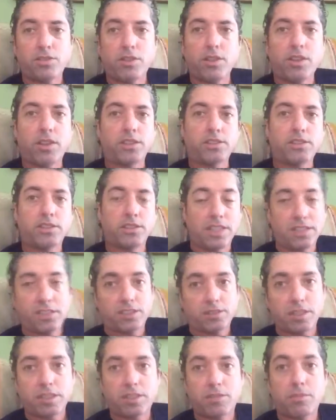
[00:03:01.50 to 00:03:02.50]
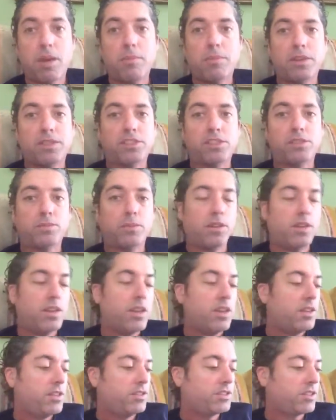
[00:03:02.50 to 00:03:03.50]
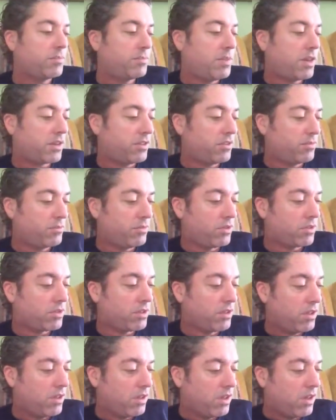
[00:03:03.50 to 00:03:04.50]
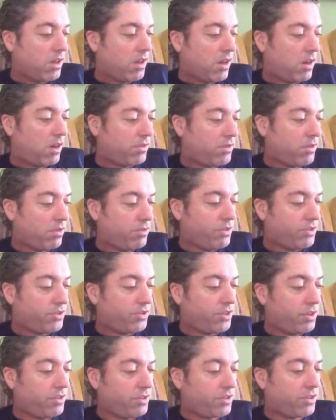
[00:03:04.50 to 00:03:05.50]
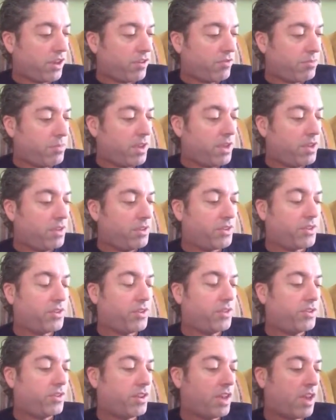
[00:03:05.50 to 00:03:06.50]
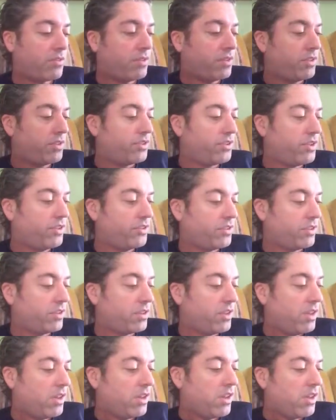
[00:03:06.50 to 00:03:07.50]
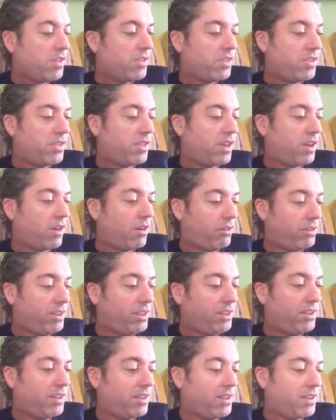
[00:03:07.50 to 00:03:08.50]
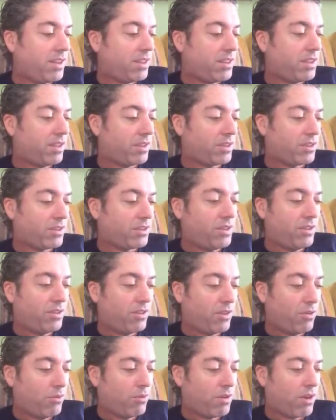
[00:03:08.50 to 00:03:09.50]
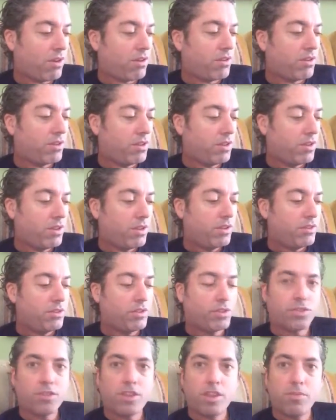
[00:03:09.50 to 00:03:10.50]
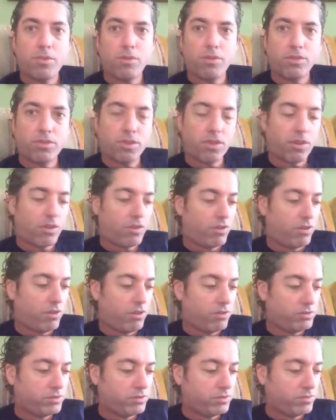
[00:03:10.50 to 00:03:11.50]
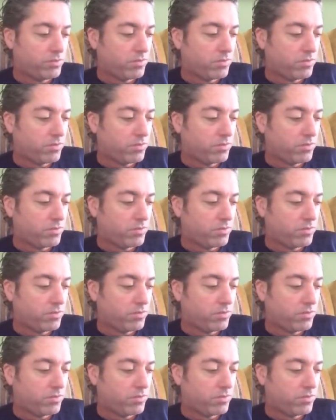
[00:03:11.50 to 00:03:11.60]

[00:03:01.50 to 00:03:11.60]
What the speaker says: trinkets. And that's my message. But let's get back to the book. Although you see yourself making decision after decision, they all lead to nothing, to nowhere, just deeper into the hole.